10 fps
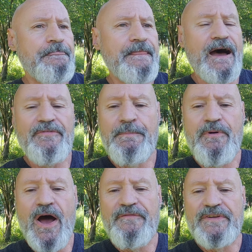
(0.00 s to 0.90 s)
uh, the
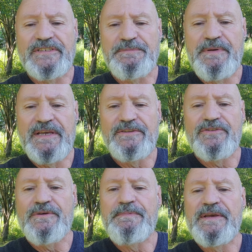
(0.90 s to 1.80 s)
prophet is speaking
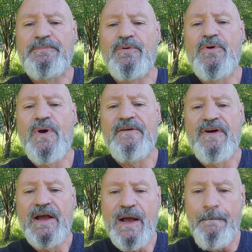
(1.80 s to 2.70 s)
to the people who have
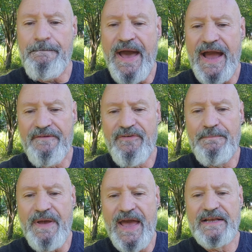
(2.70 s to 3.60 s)
come back
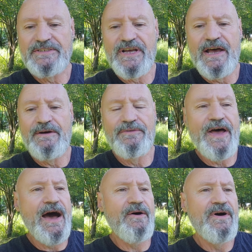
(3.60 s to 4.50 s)
from exile
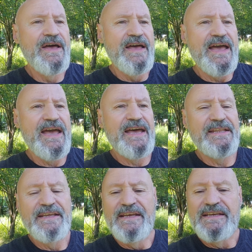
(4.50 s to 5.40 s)
now,
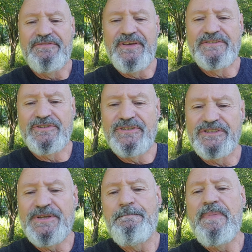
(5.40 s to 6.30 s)
and things are
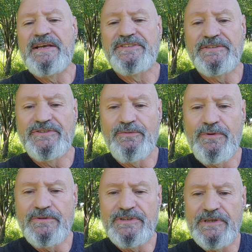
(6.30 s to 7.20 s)
just a mess in
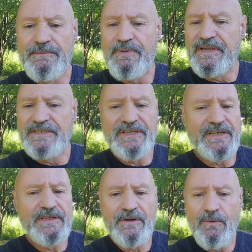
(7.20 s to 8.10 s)
Jerusalem. But he
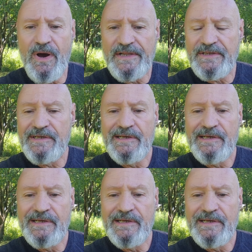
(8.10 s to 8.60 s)
said, you know what?